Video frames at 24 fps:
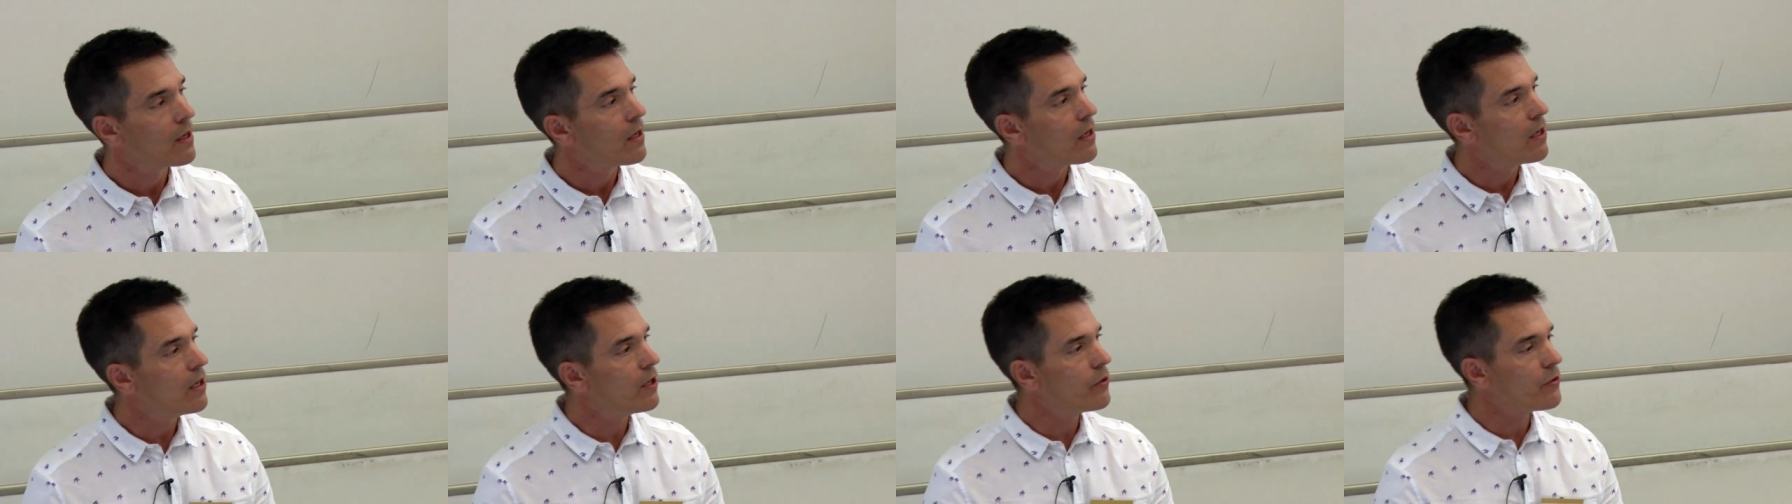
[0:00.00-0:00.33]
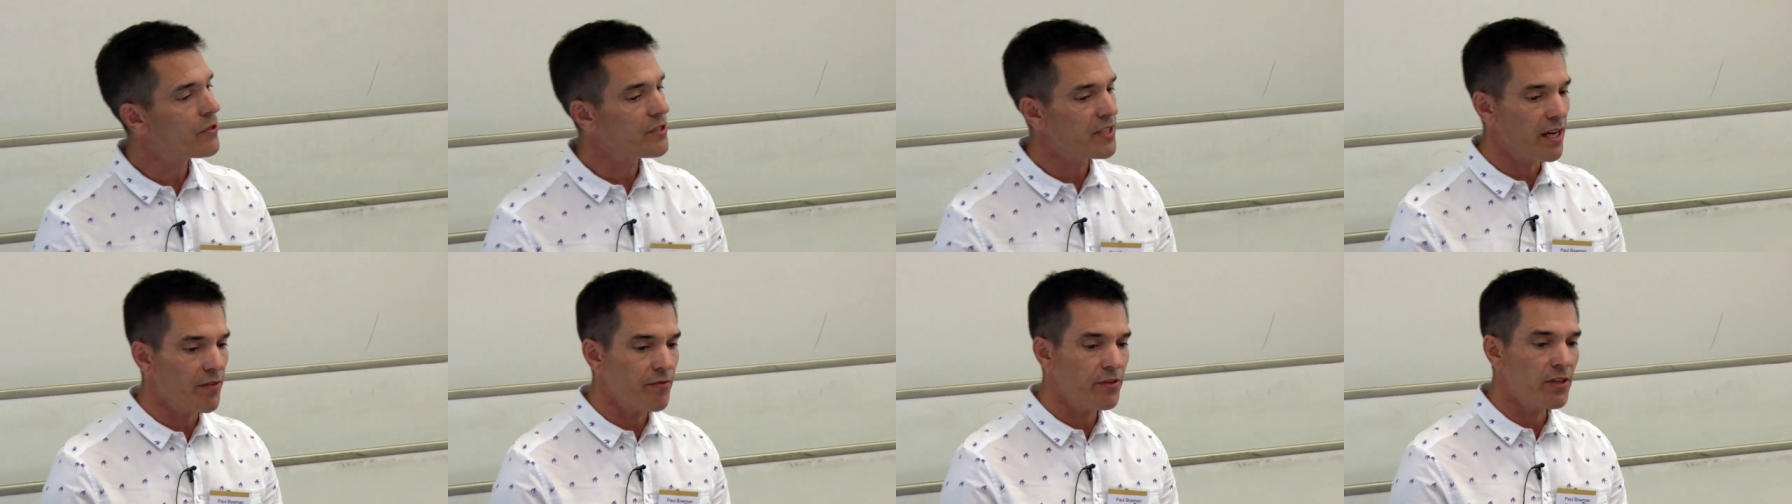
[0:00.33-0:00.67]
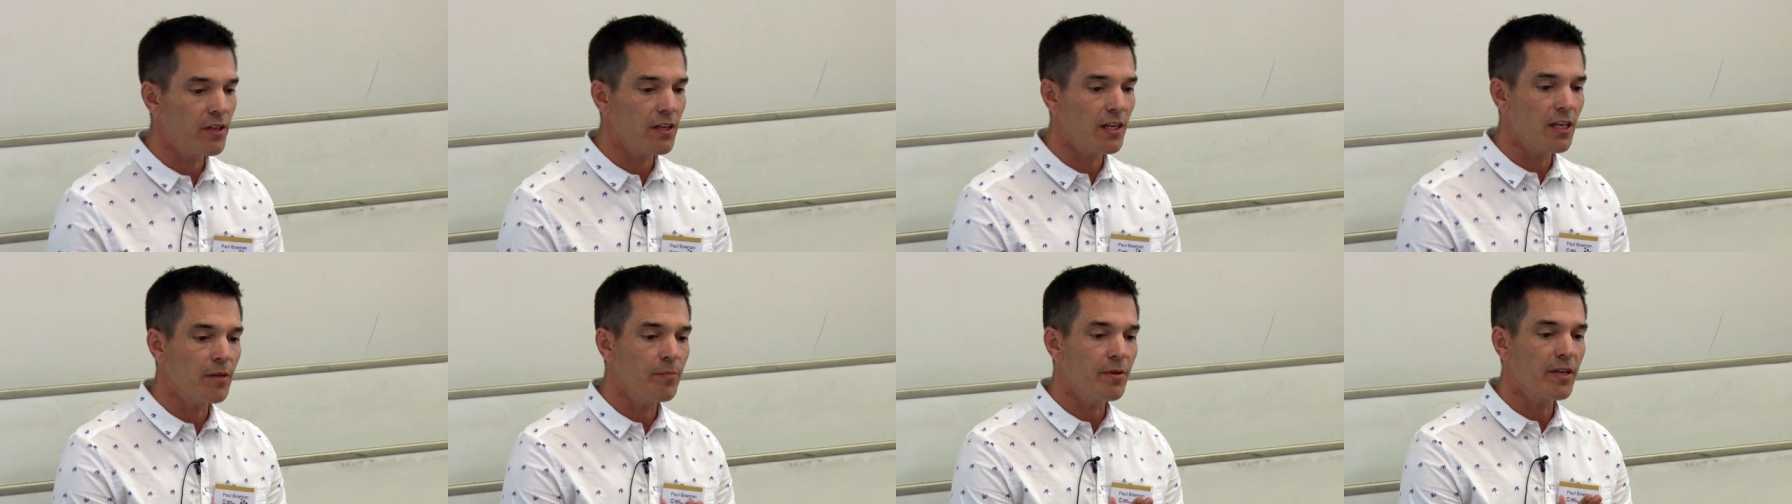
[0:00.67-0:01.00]
Lewis
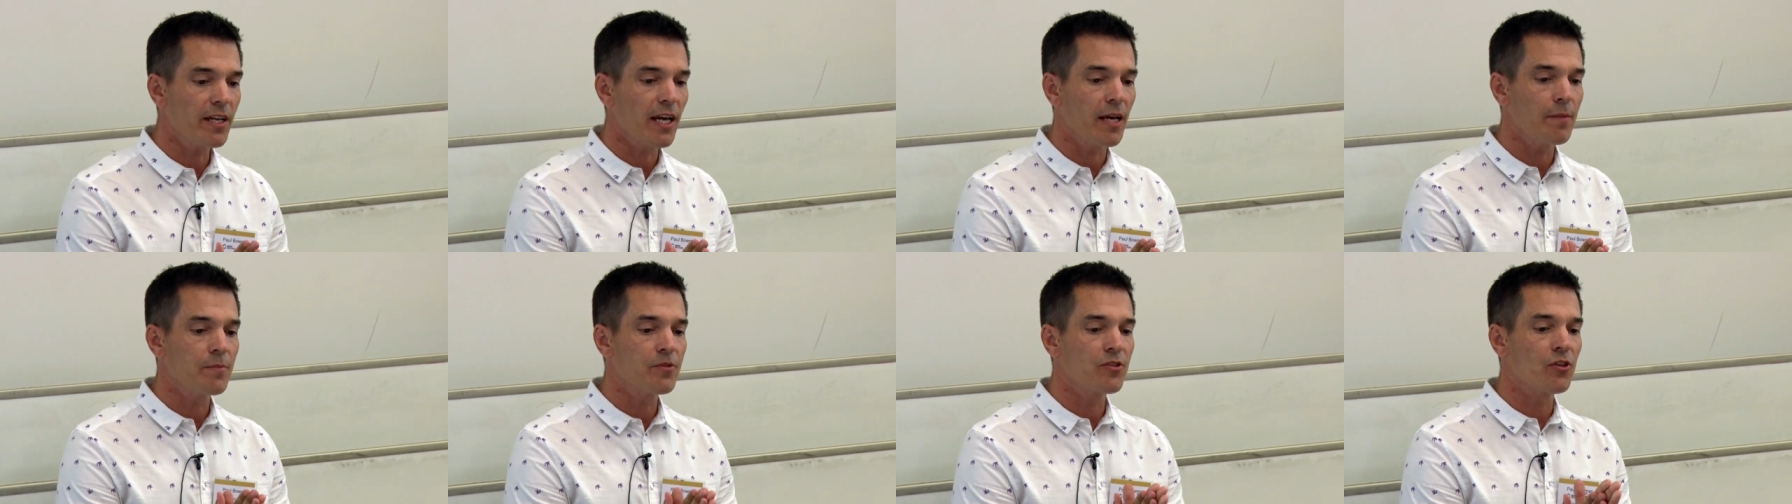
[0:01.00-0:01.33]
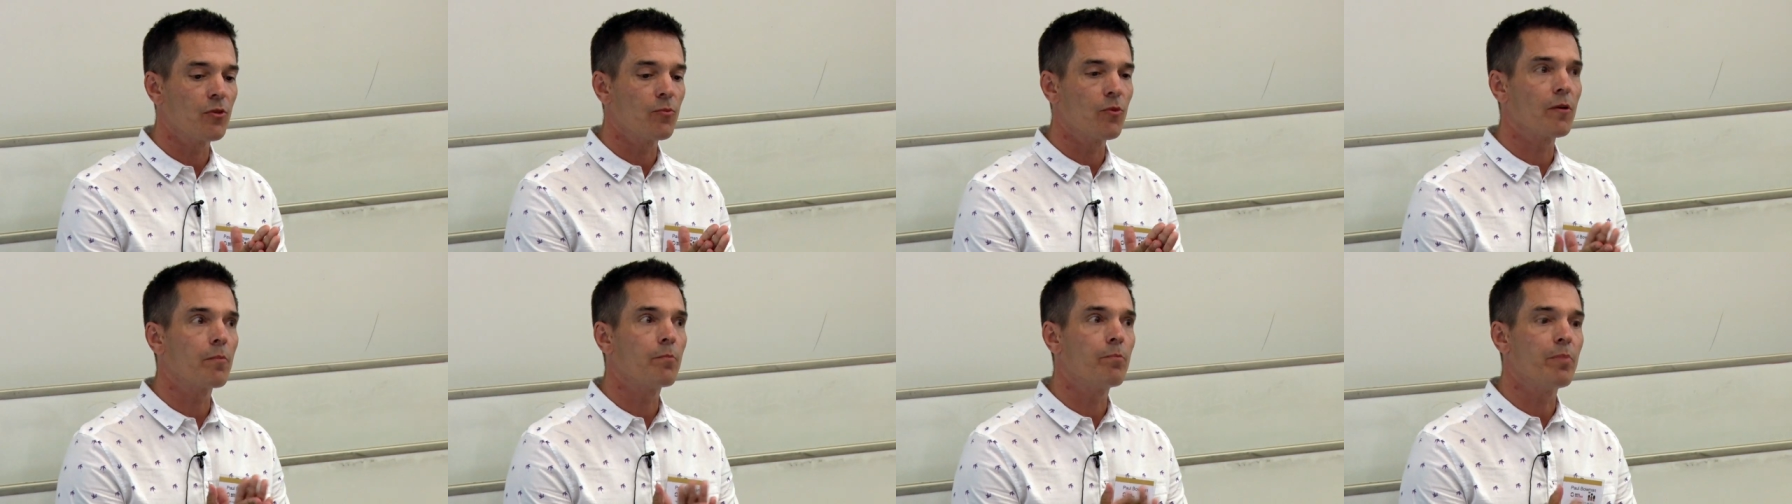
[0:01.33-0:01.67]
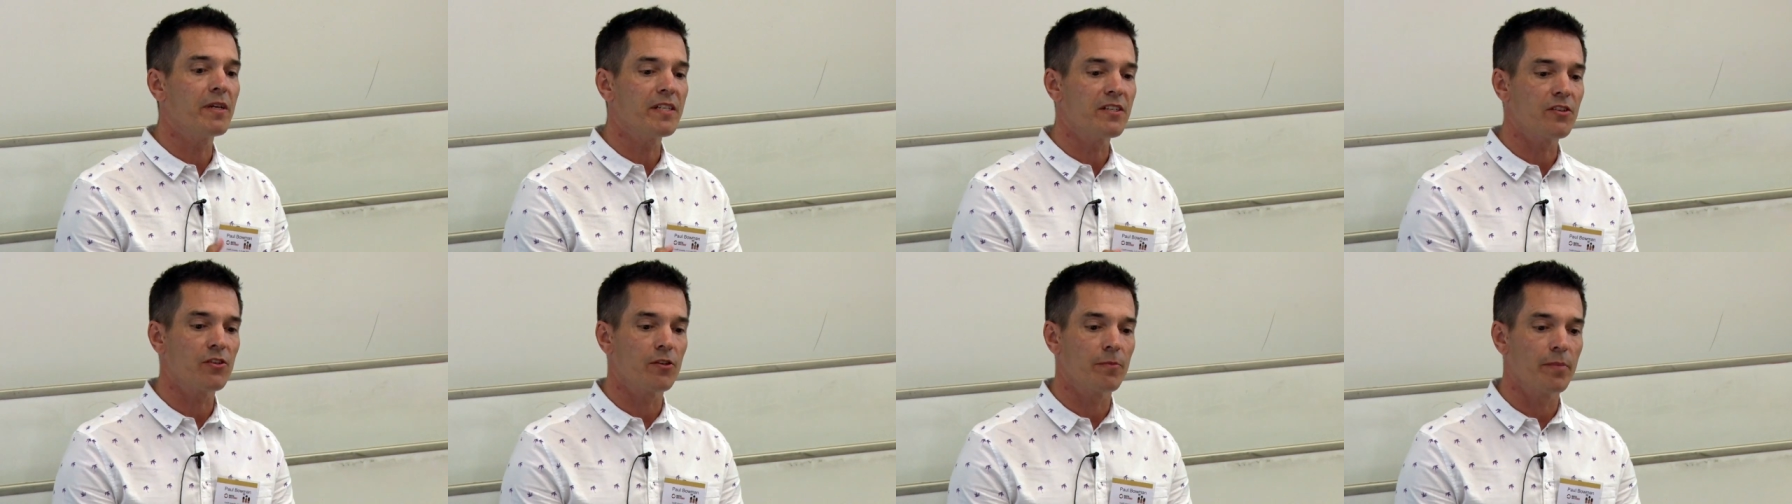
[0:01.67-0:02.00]
evidently became somewhat
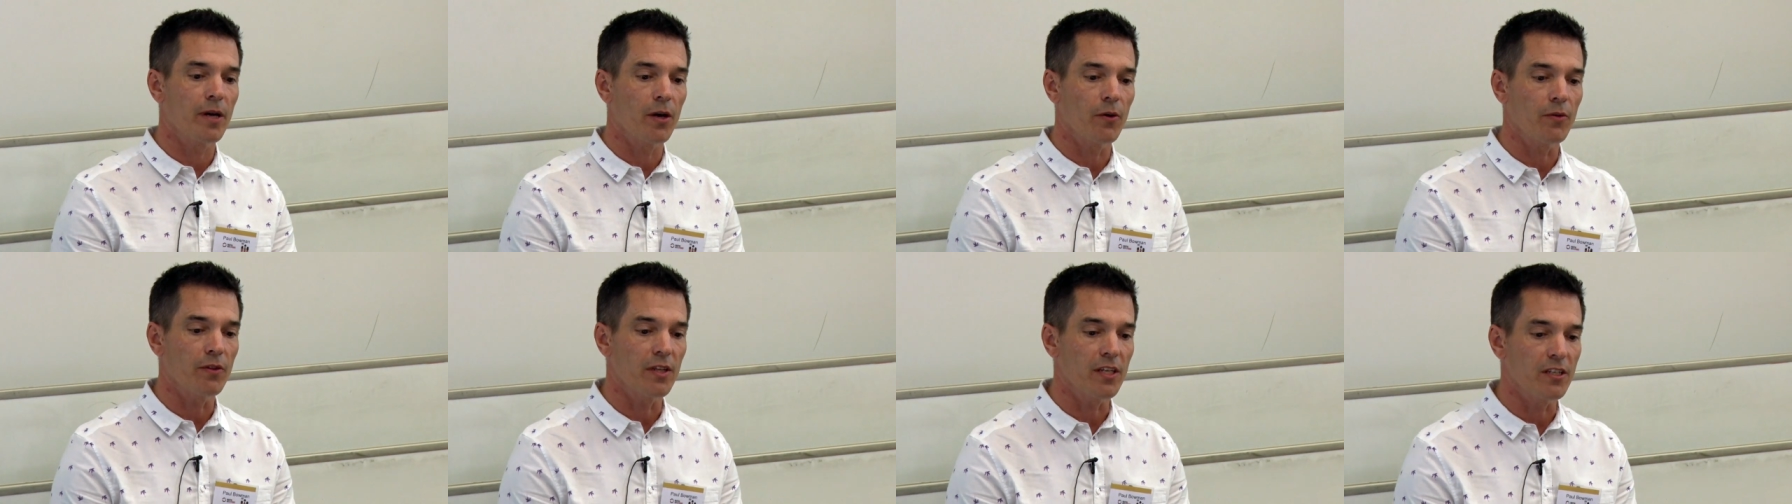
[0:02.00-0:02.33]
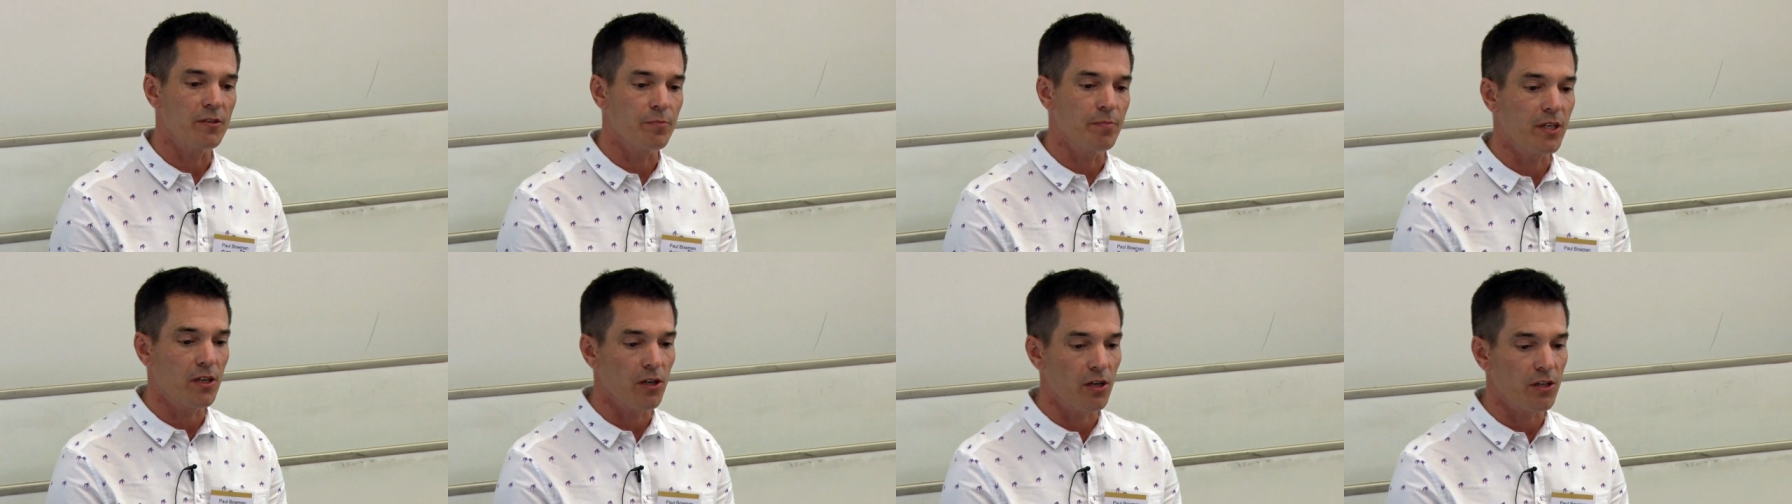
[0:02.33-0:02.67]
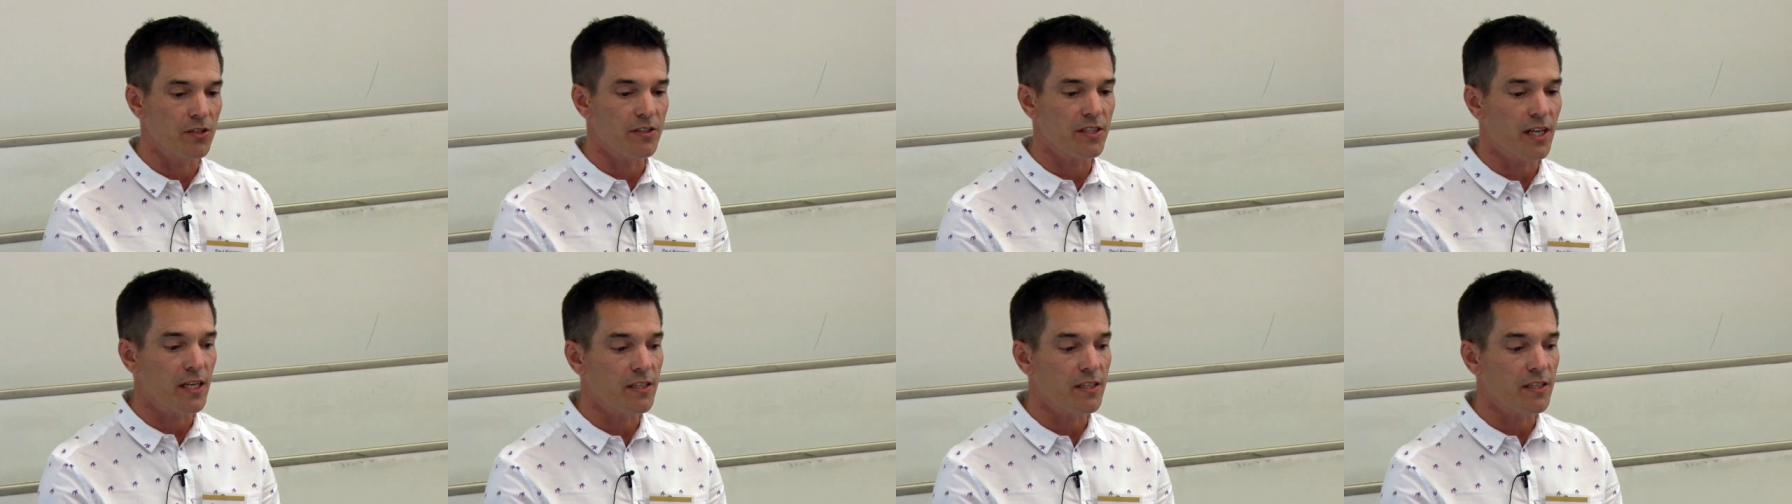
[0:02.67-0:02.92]
bitter about this because,